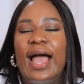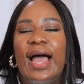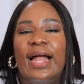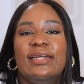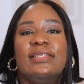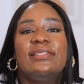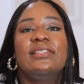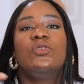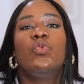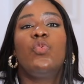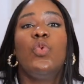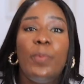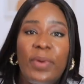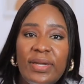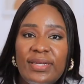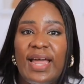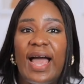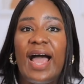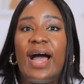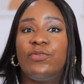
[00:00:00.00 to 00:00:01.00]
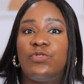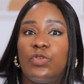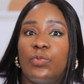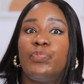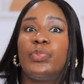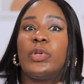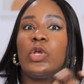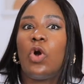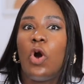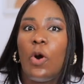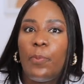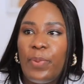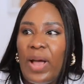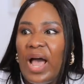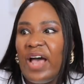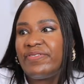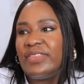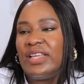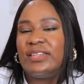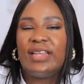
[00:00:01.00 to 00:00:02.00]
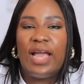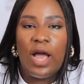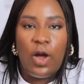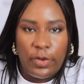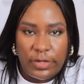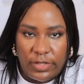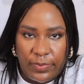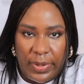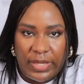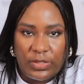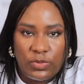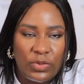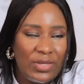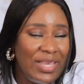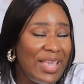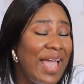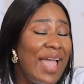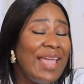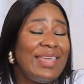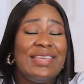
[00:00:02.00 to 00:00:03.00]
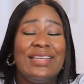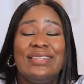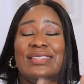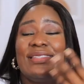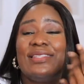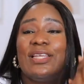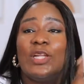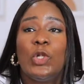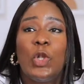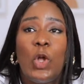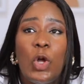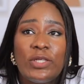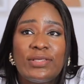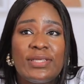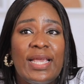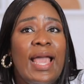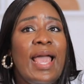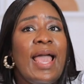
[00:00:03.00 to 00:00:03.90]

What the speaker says: And it is women that have to pick up after their husbands, okay? I hear this a lot.